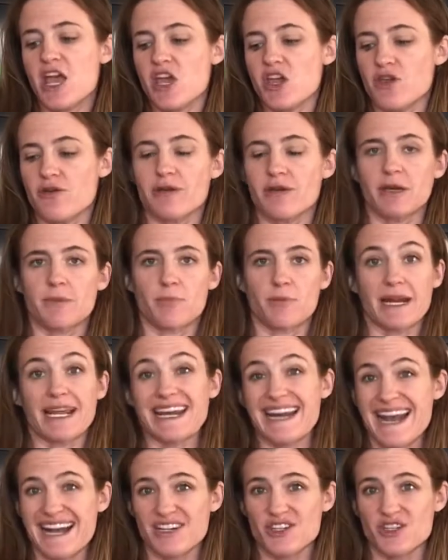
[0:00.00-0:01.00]
You could bring in
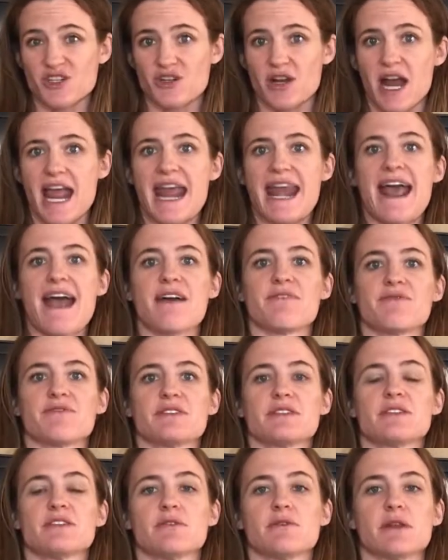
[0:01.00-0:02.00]
extra and have the
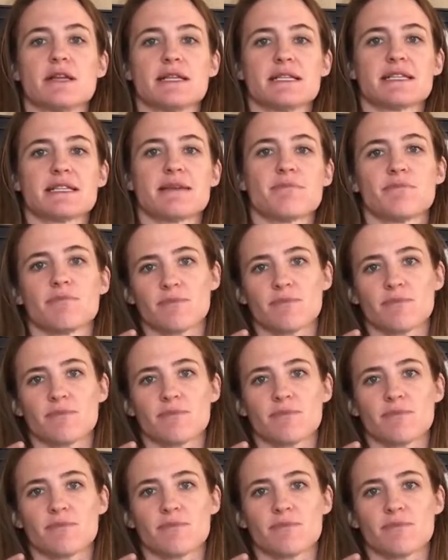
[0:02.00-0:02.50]
students